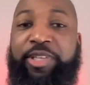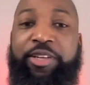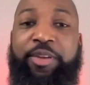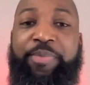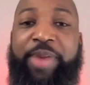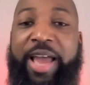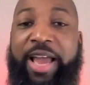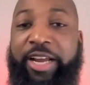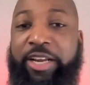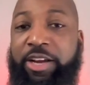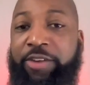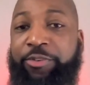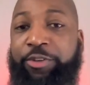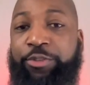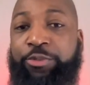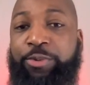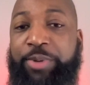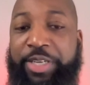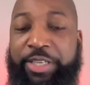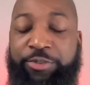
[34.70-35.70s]
on the back of a
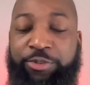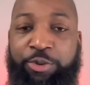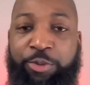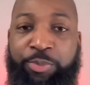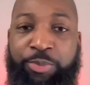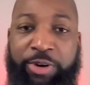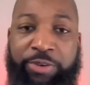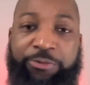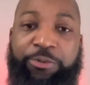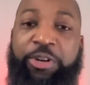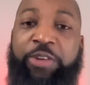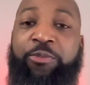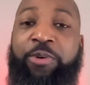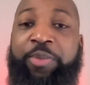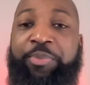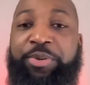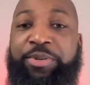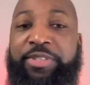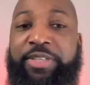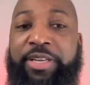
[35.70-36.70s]

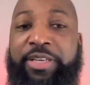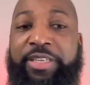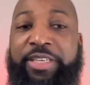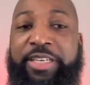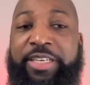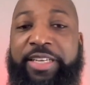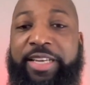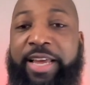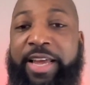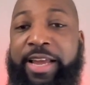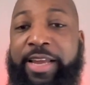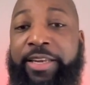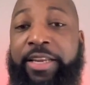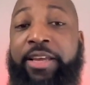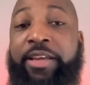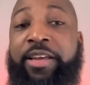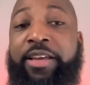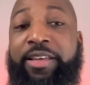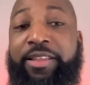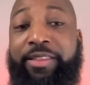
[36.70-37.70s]
22.41% decline
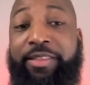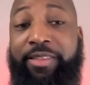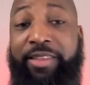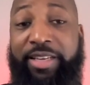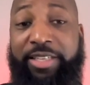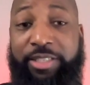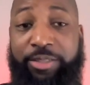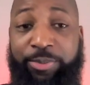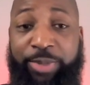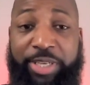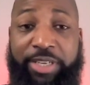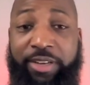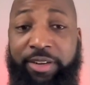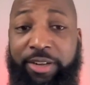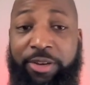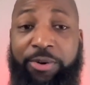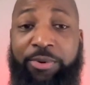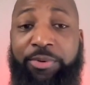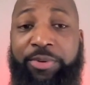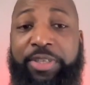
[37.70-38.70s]
this week
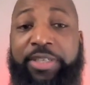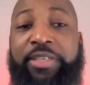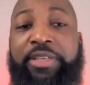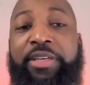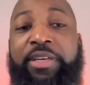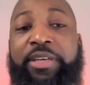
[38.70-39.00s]
alone.